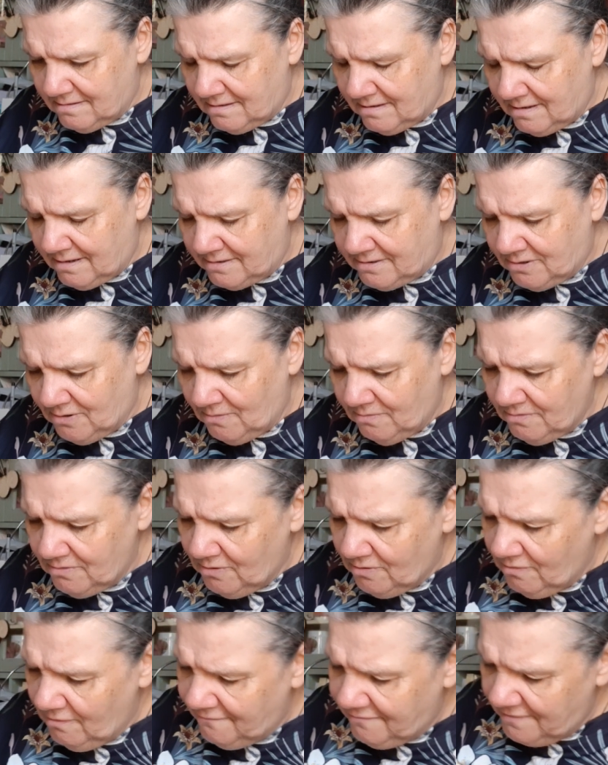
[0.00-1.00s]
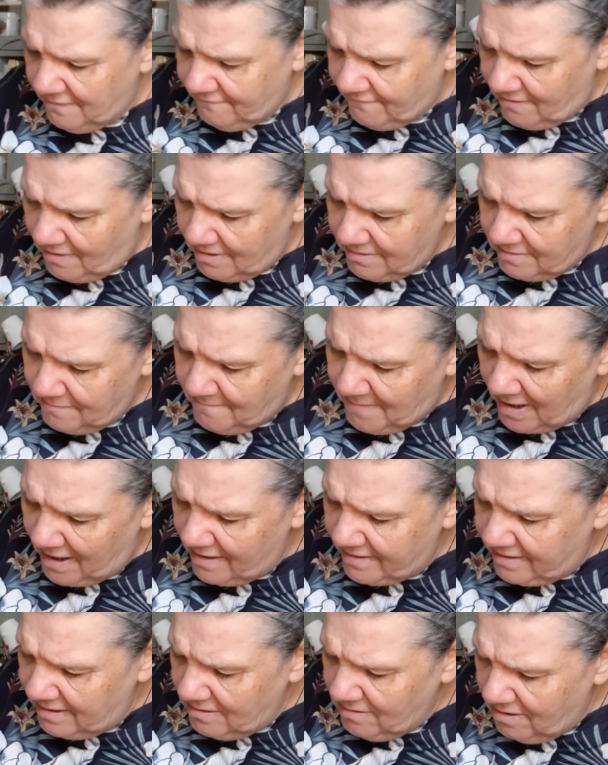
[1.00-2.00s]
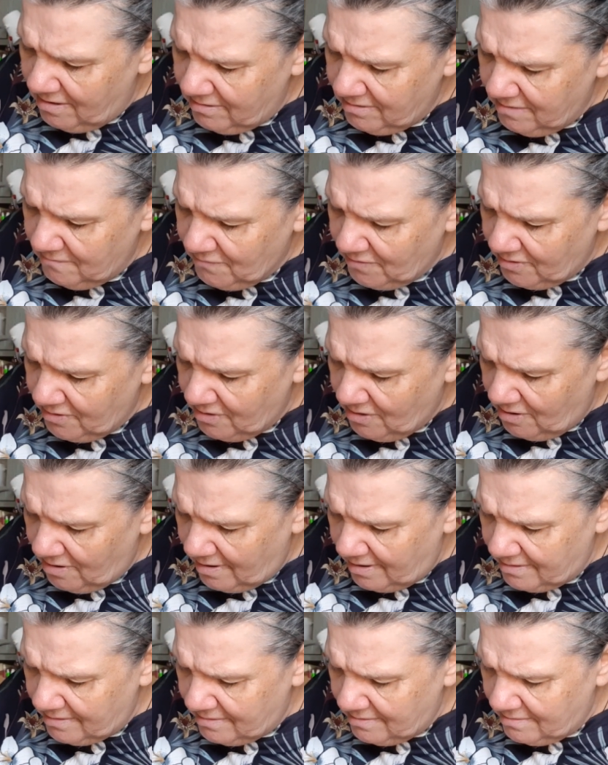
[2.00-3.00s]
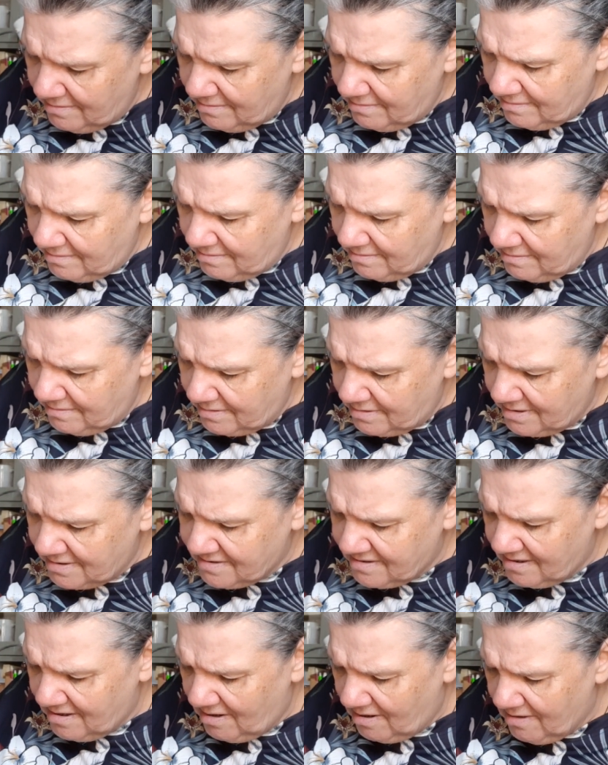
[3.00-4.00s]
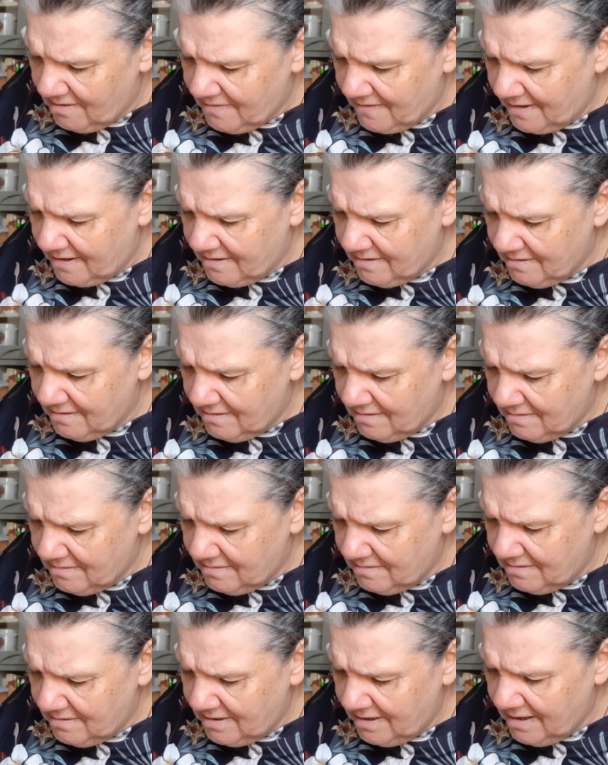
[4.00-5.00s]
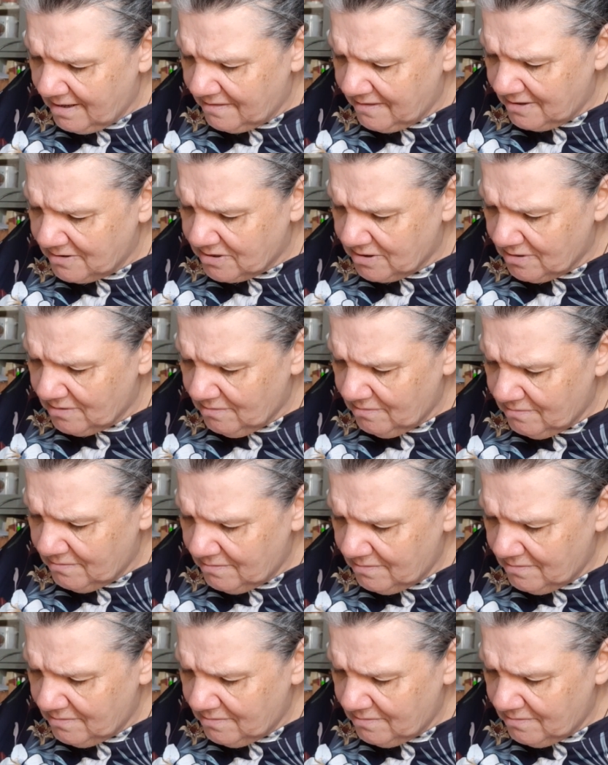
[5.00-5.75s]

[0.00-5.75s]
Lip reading: I don't know if they've got the backing on them or not, because they are that, yeah, they do.